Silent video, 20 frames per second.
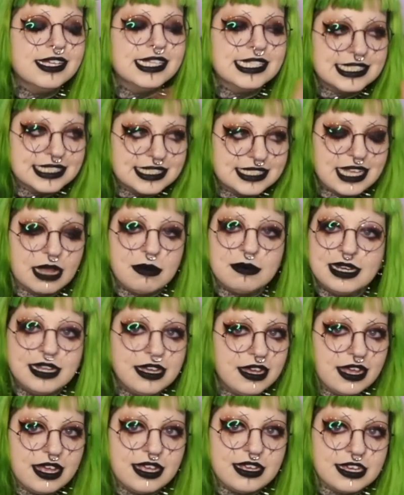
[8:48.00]
Stop, look,
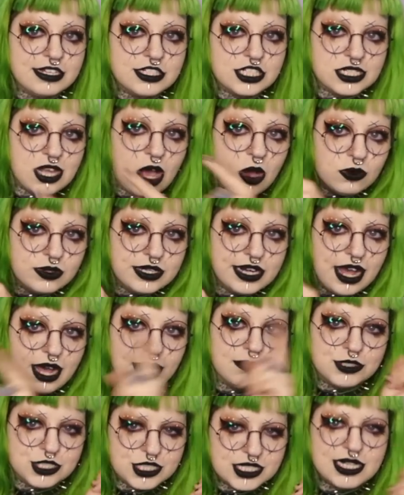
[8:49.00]
it's just holding it
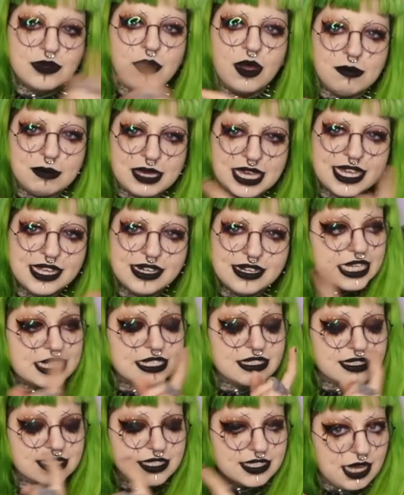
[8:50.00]
up. Do you see what I mean?
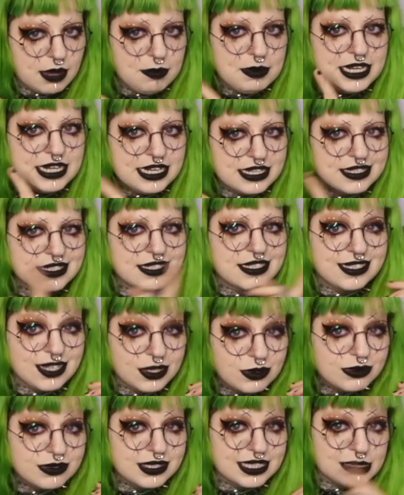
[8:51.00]
Stubbiness
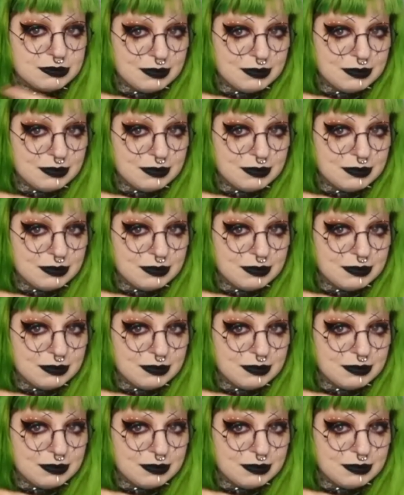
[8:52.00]
suits